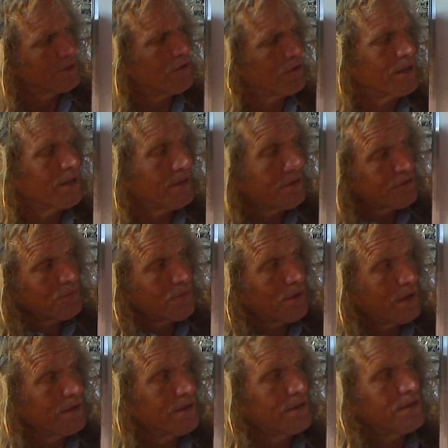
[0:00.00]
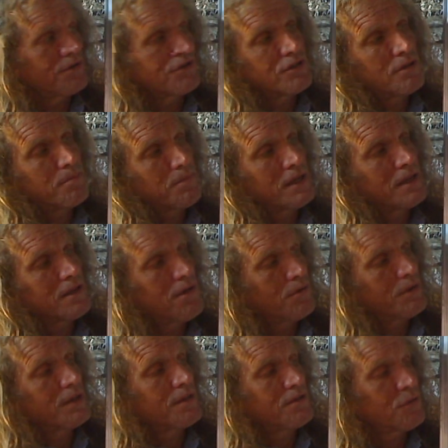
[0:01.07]
going this way than are jumping in
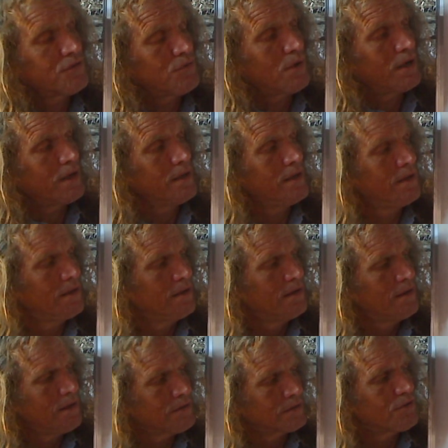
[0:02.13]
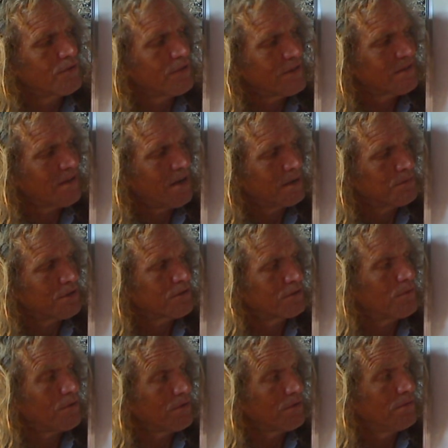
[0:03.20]
going this way. And so this object
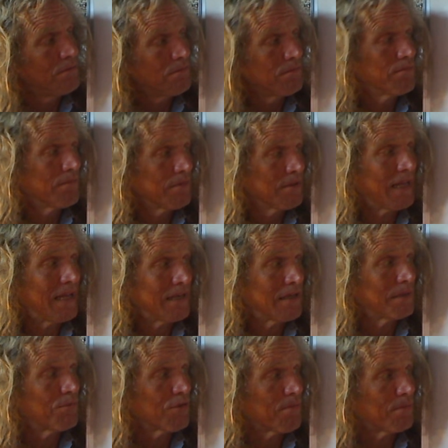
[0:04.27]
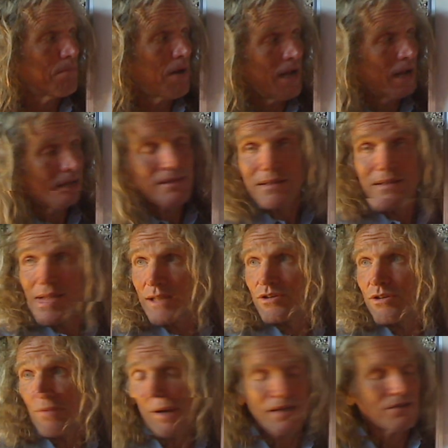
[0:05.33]
will end up with a bias in that
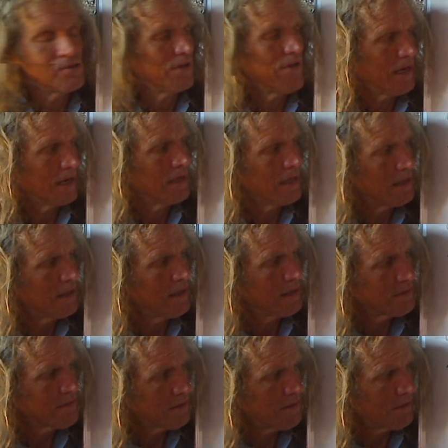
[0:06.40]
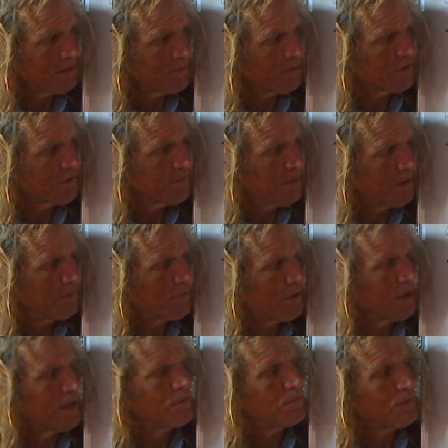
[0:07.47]
direction, and it itself, this
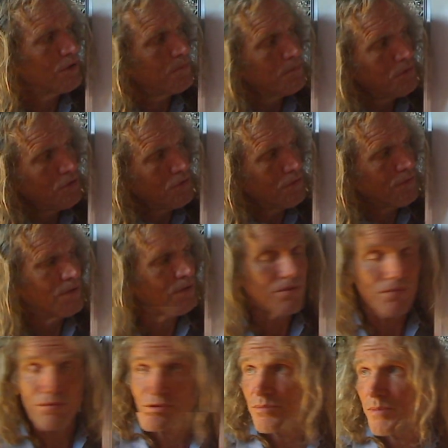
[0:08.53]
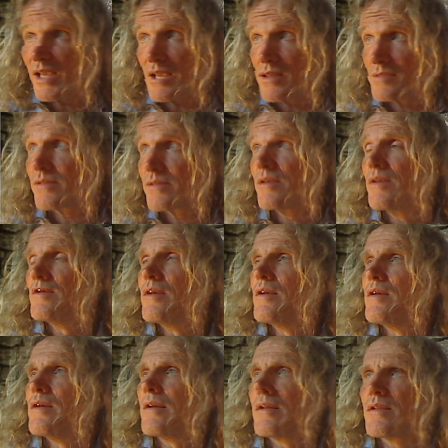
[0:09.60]
membrane, will move through space.
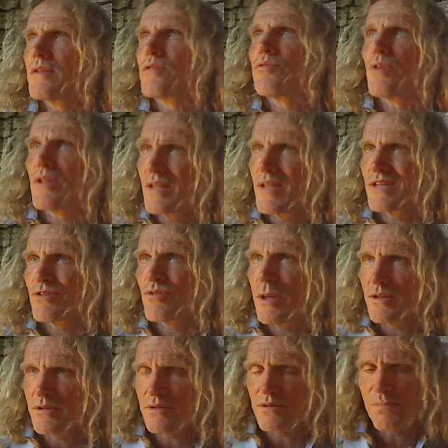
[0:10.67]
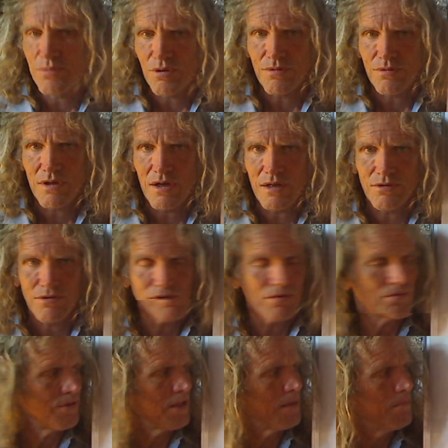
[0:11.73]
And that's what electrons and protons
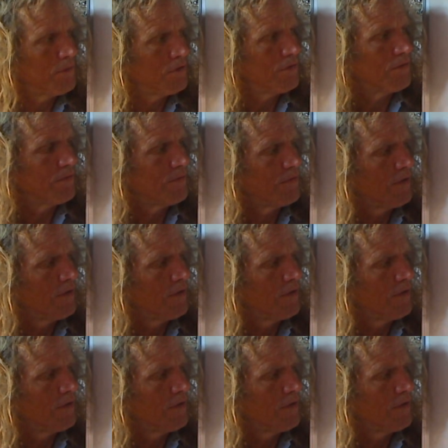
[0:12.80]
do. They move